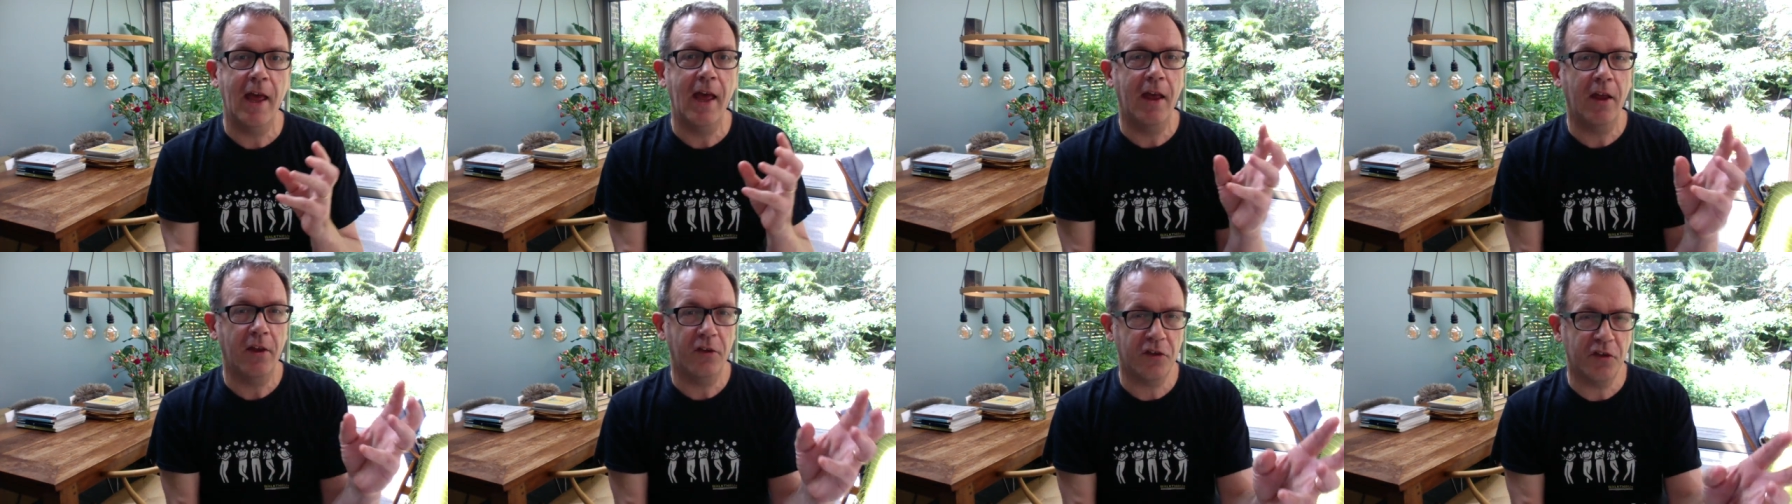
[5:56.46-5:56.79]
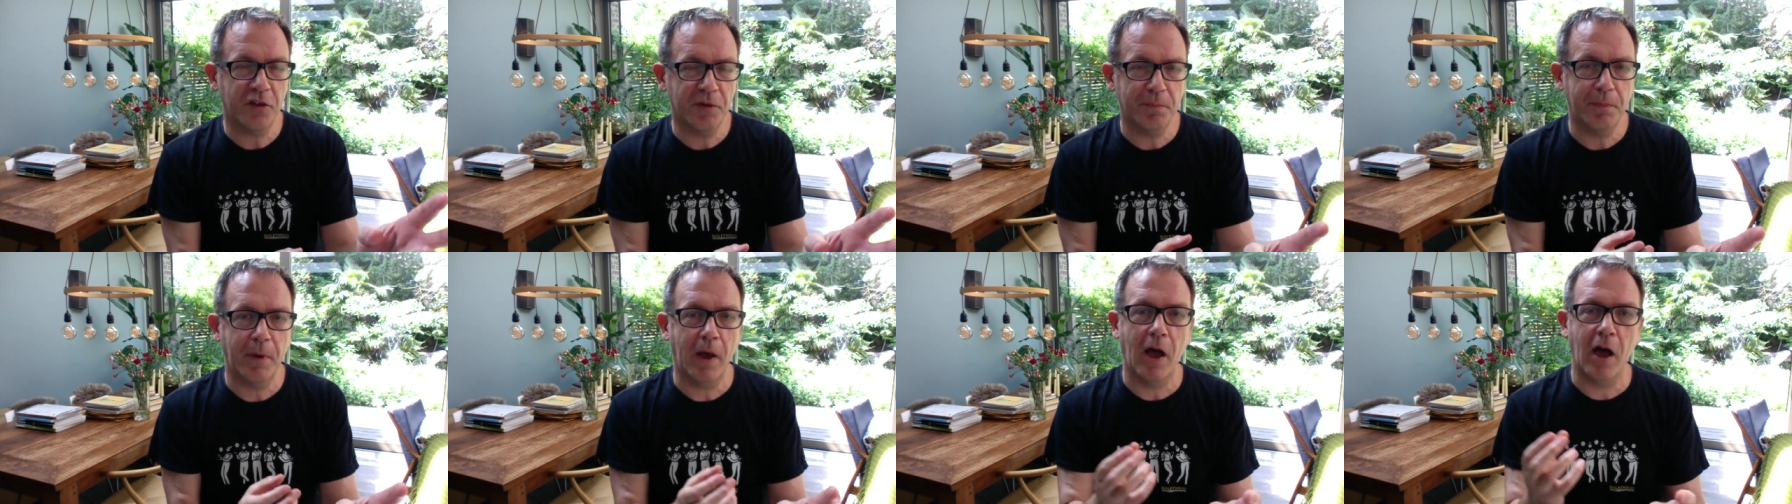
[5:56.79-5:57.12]

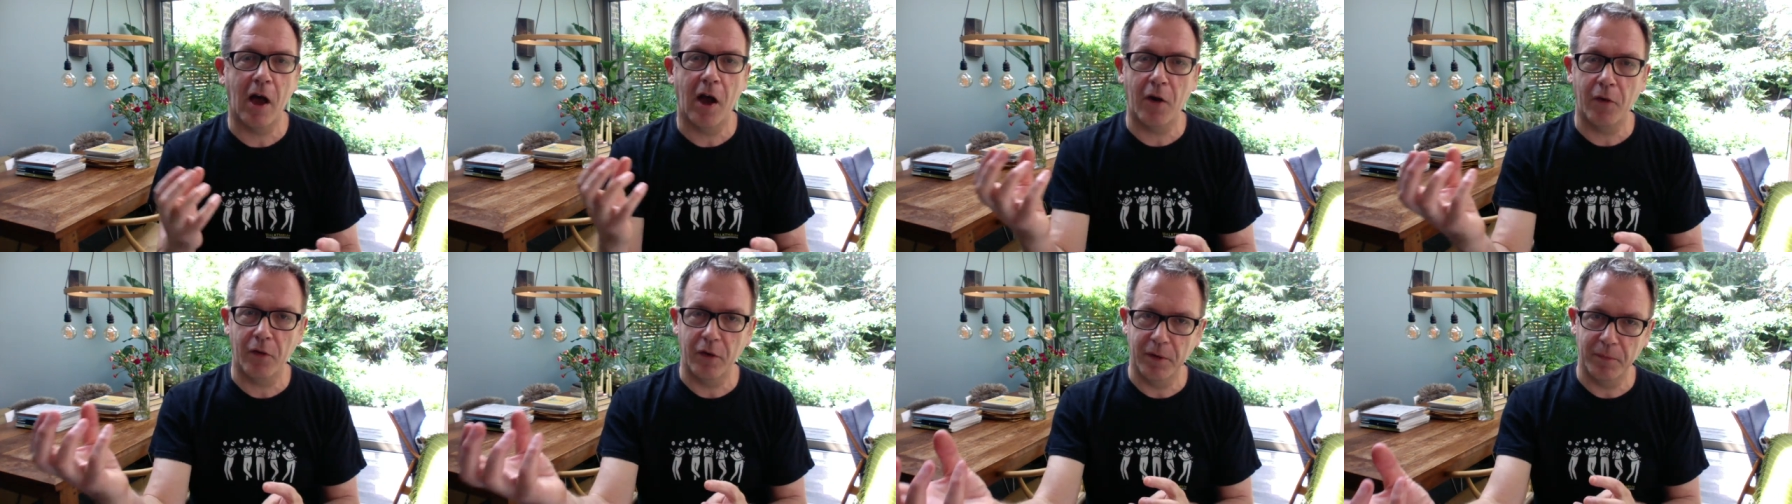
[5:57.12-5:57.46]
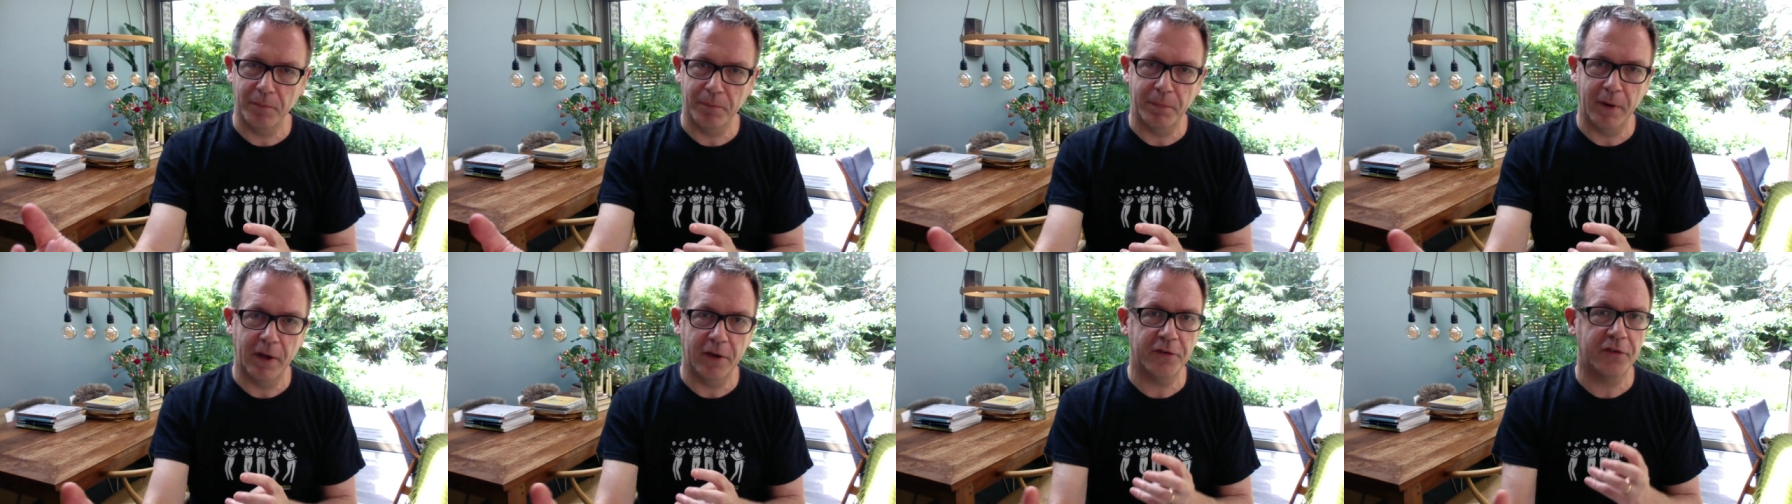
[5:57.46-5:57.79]
spar
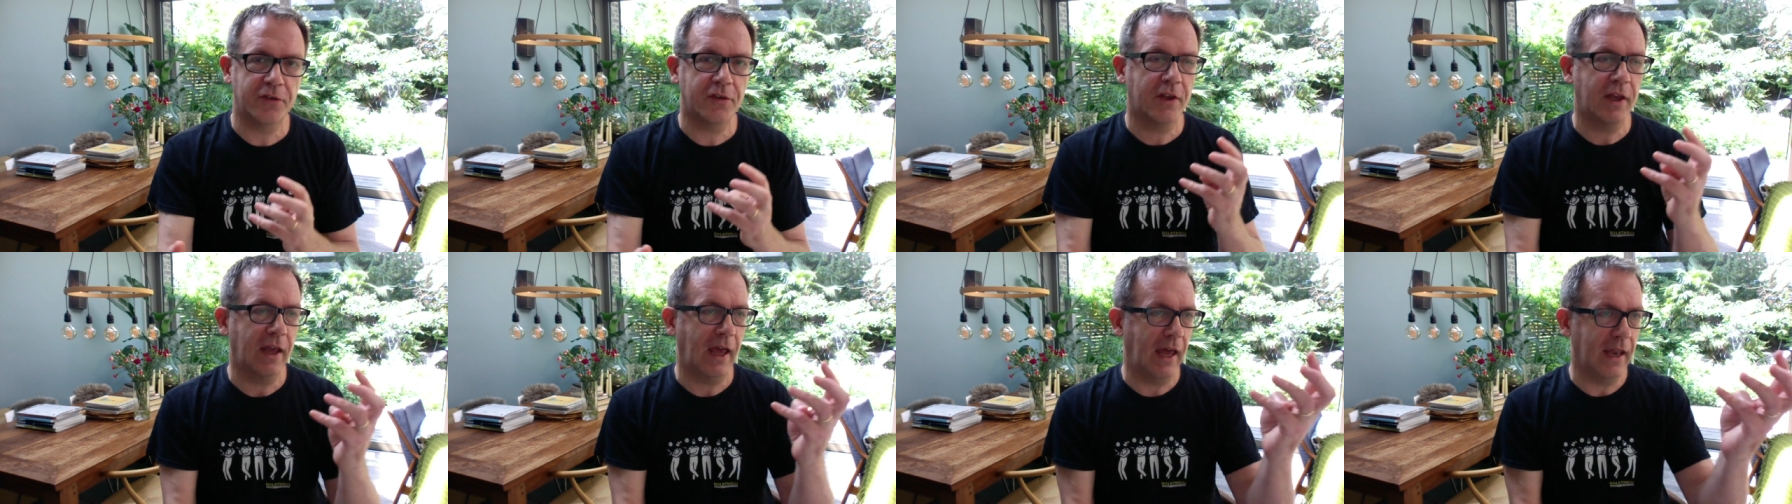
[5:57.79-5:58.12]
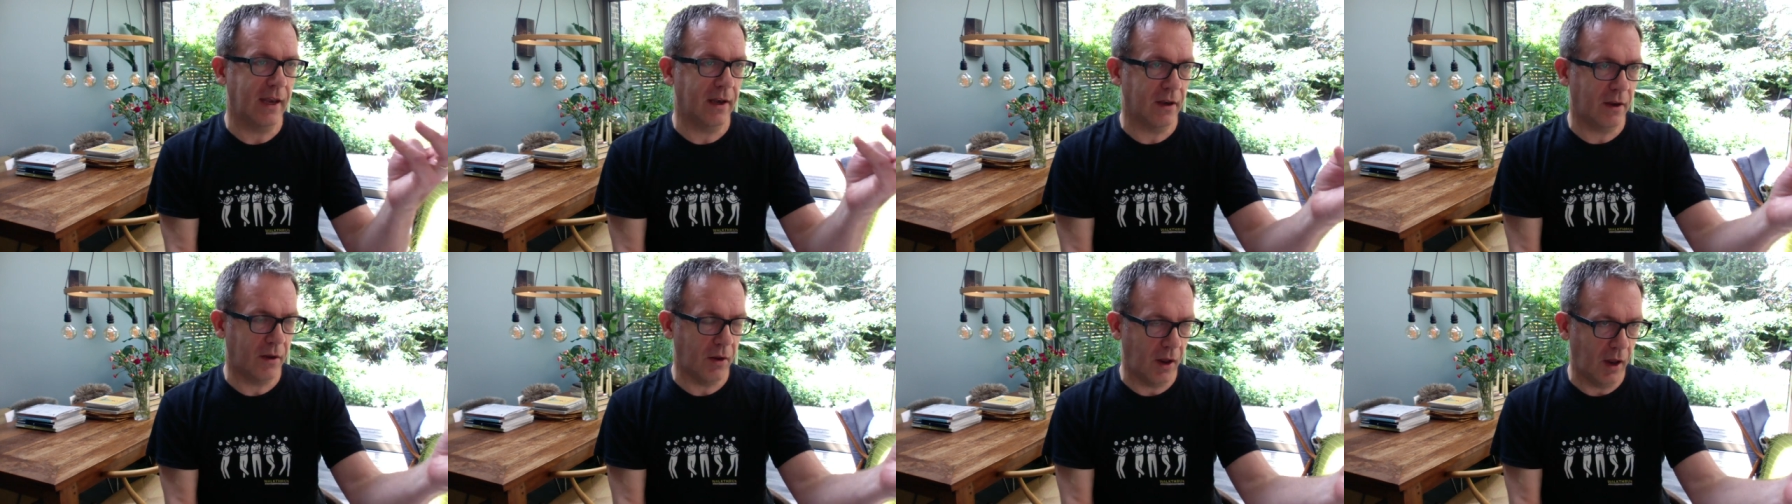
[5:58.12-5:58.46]
and busk
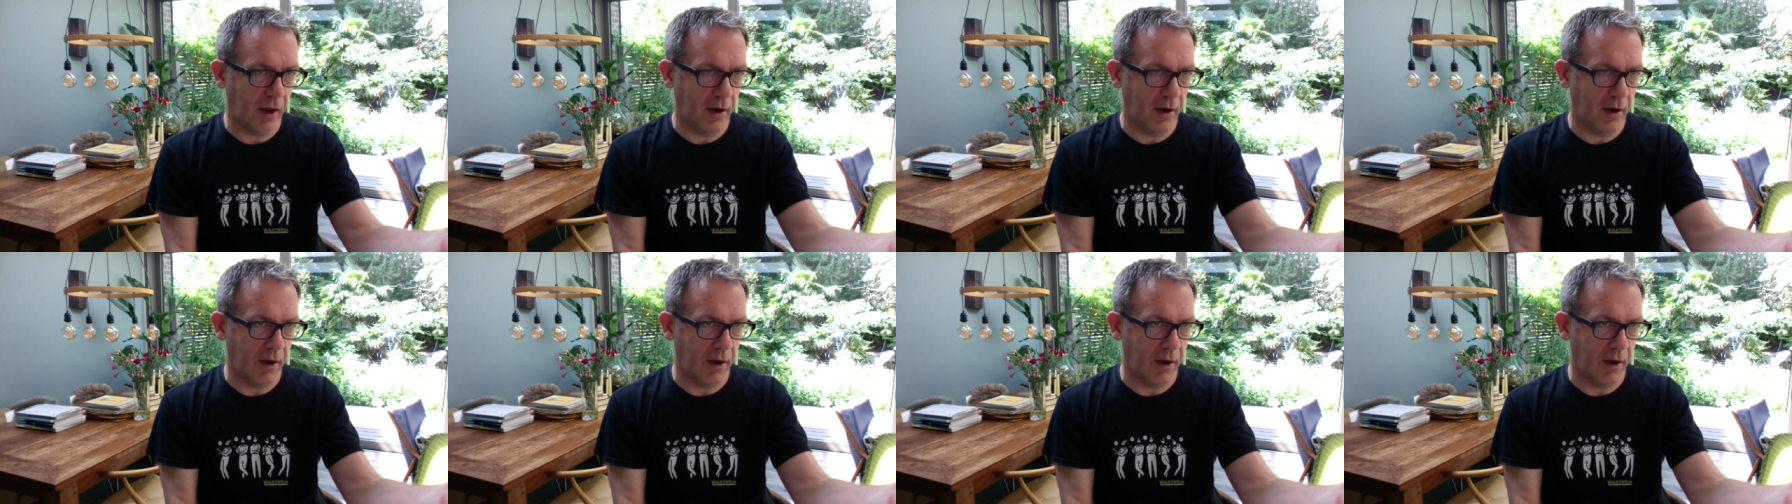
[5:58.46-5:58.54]
and